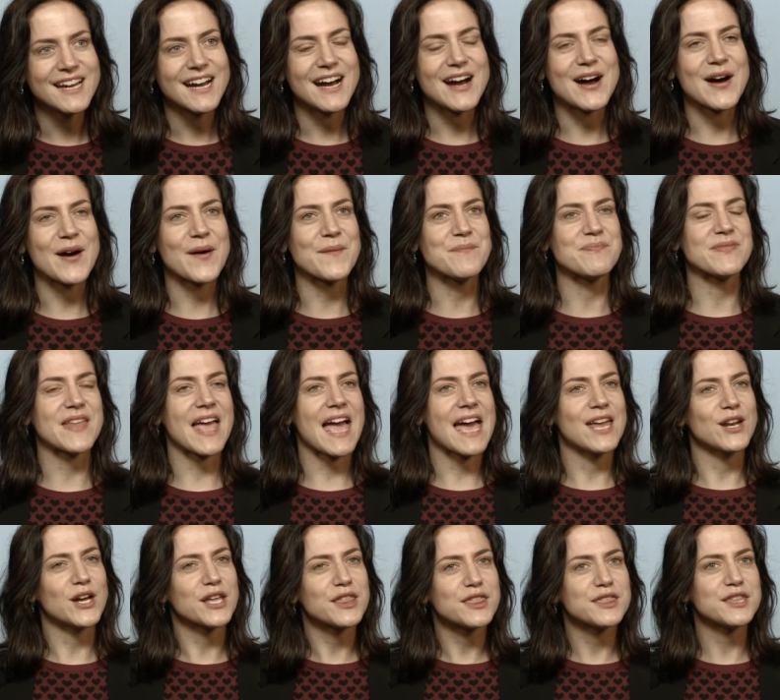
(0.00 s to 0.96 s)
Um,
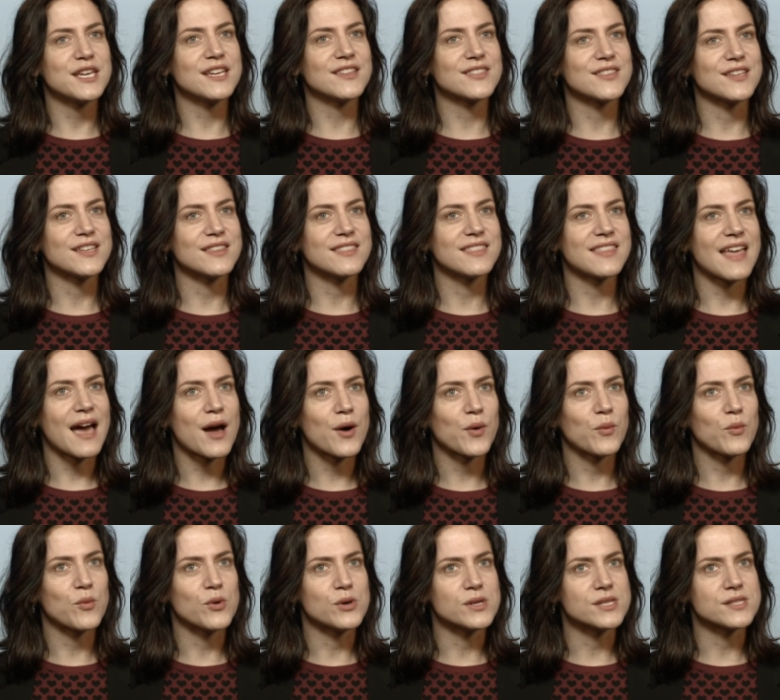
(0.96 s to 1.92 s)
and I think that
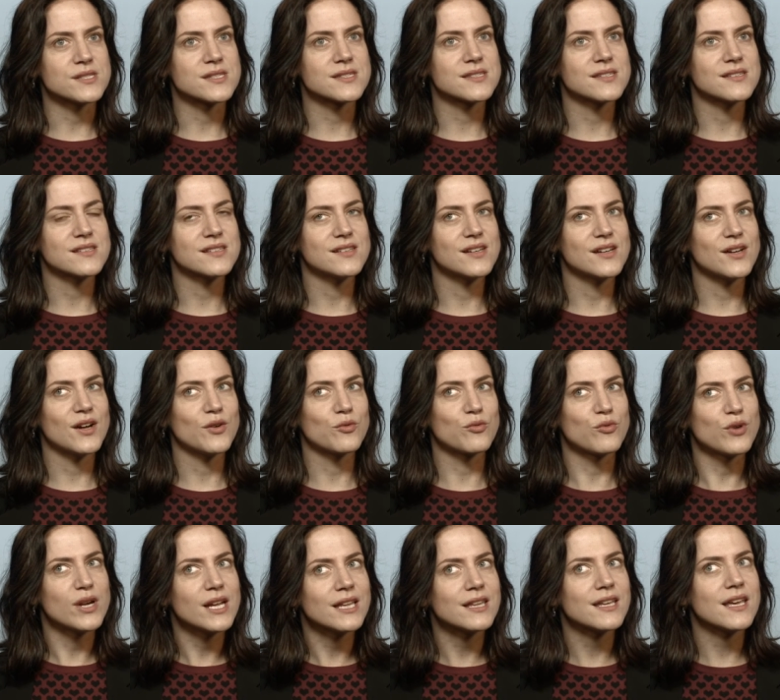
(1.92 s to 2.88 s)
that was
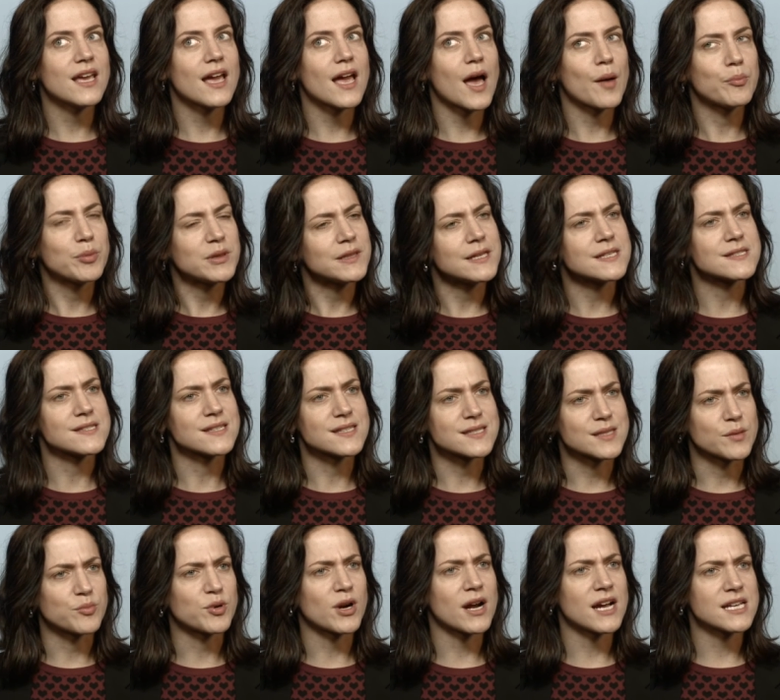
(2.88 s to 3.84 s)
really a pleasant
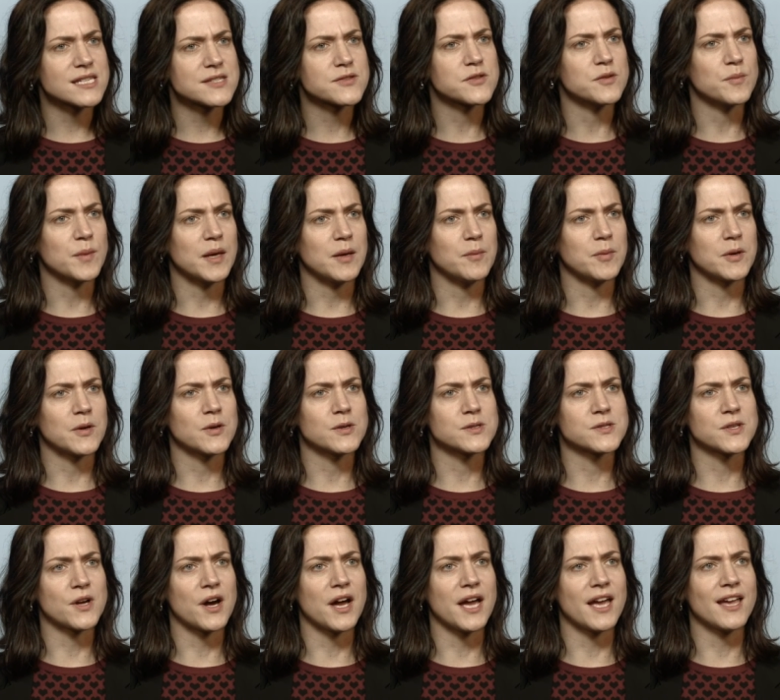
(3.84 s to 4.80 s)
surprise for me
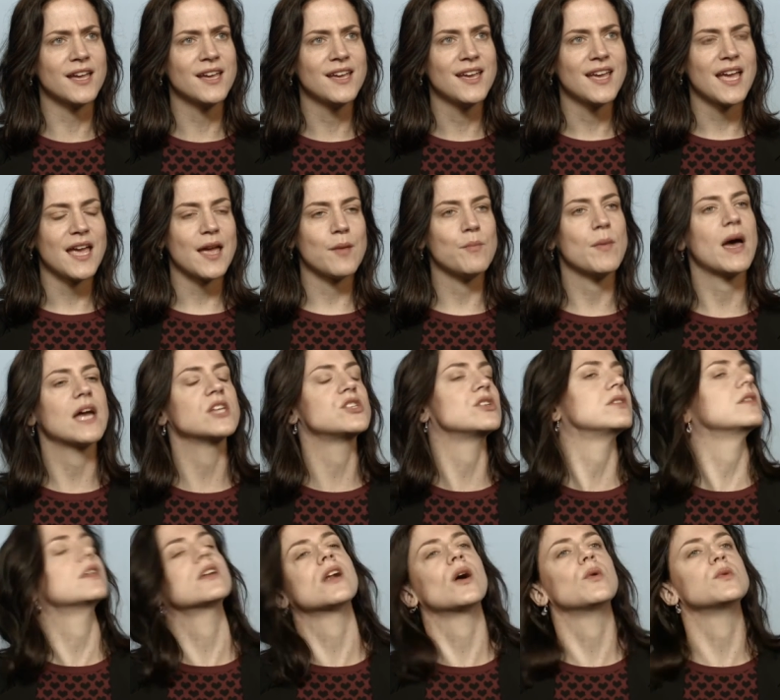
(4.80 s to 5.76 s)
because I
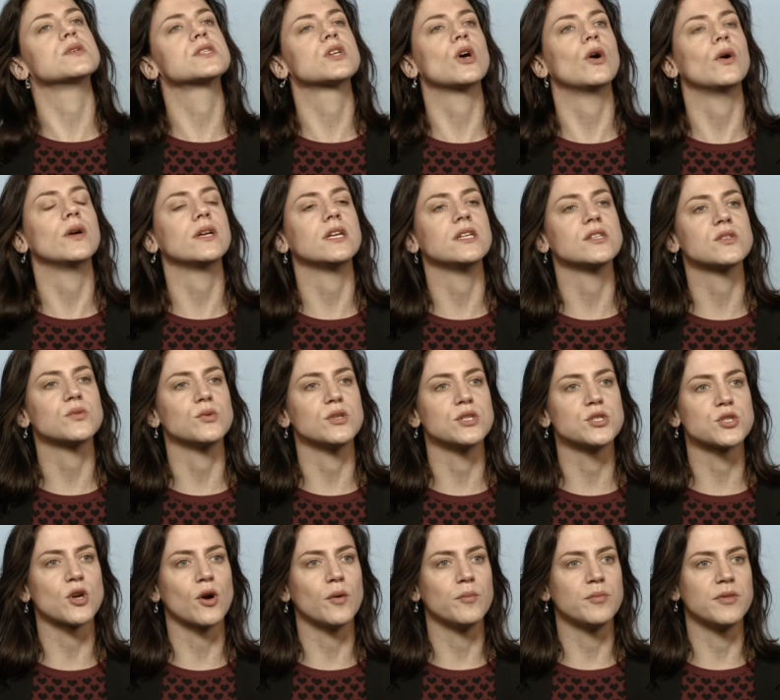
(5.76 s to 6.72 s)
imagined that I was going into a
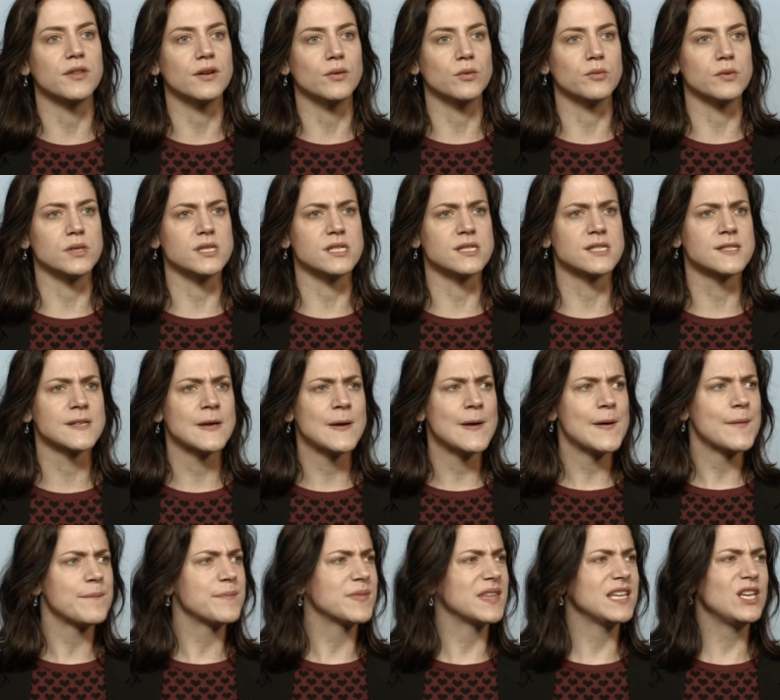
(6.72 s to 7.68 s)
job that was,
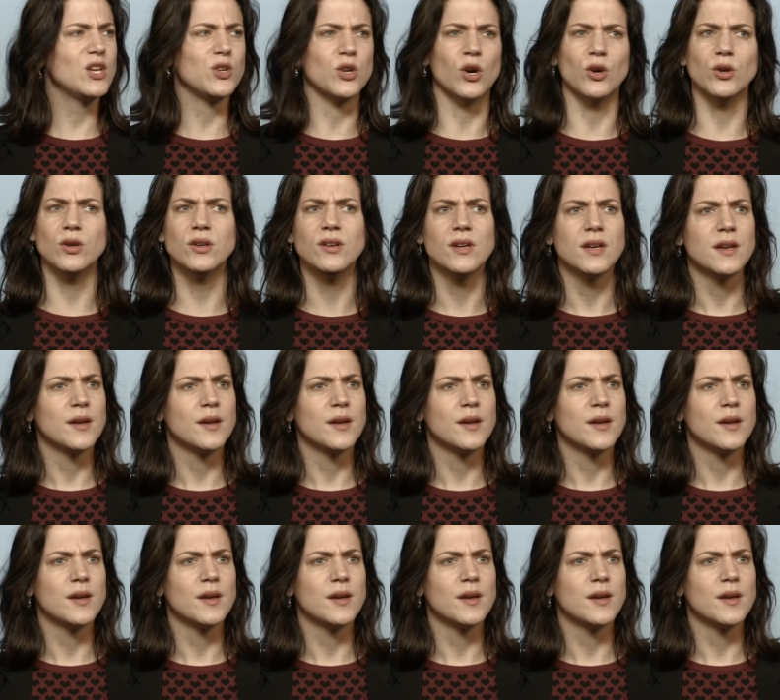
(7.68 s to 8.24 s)
you know,